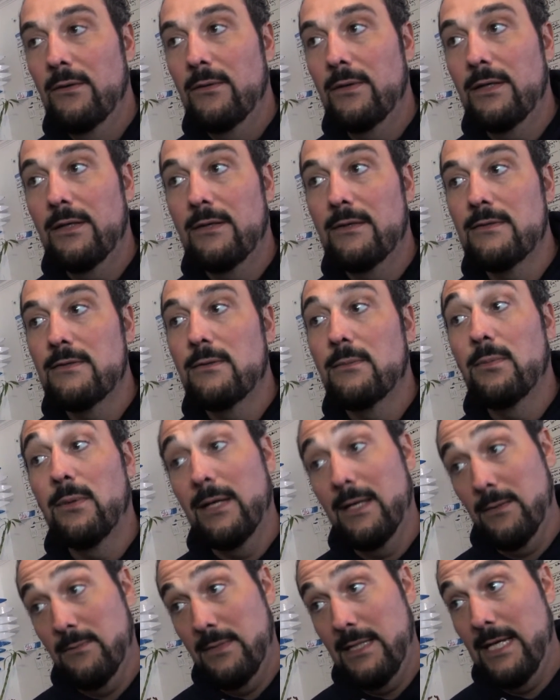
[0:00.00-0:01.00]
We can also
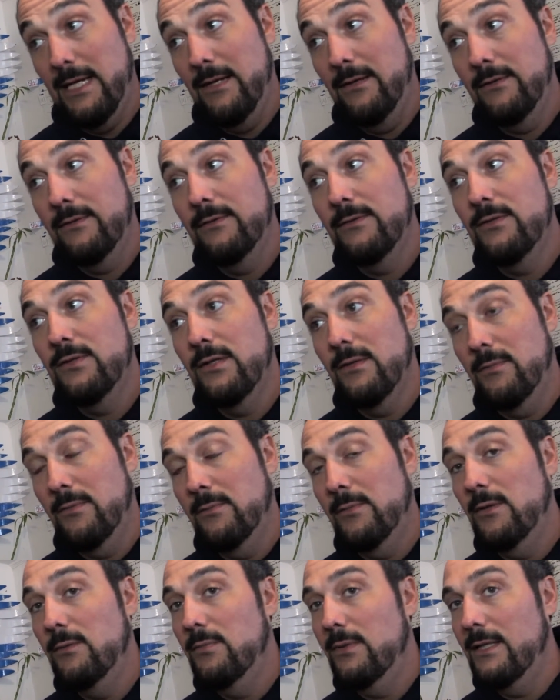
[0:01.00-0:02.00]
break them down, ship them
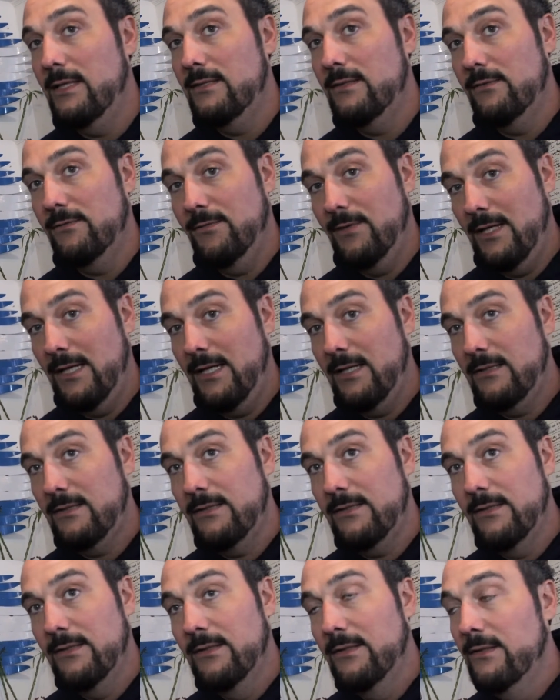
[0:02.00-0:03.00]
UPS or
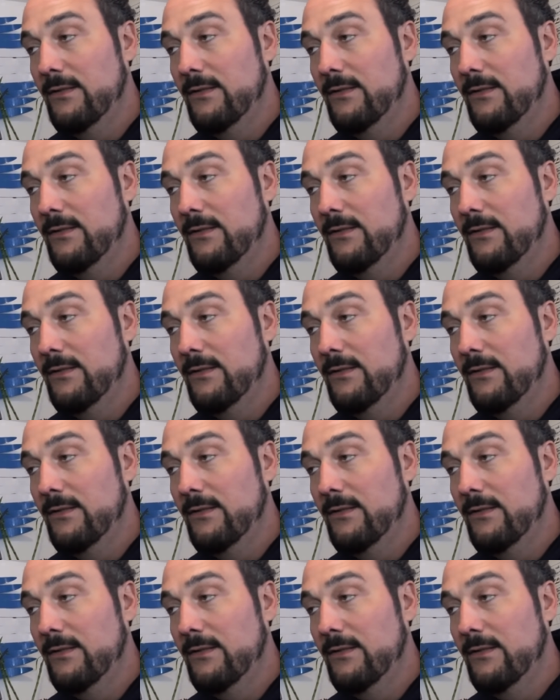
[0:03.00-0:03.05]
FedEx.